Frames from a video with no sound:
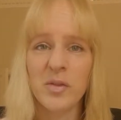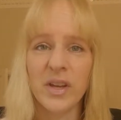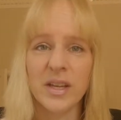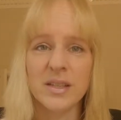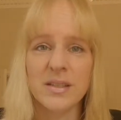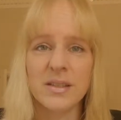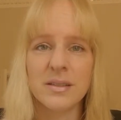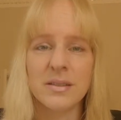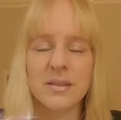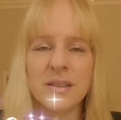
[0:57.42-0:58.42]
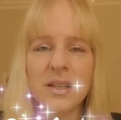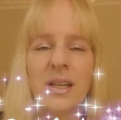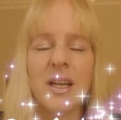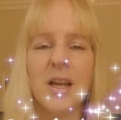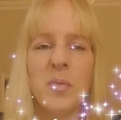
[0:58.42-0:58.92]
thing is
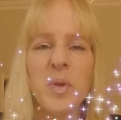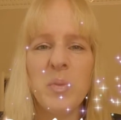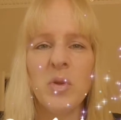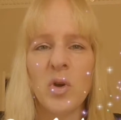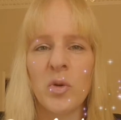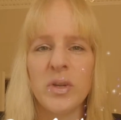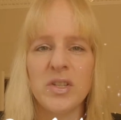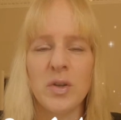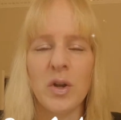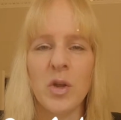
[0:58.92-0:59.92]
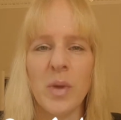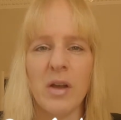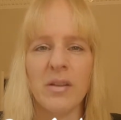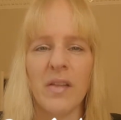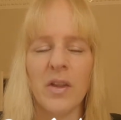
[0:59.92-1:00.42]
people always talk
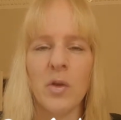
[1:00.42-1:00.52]
about that the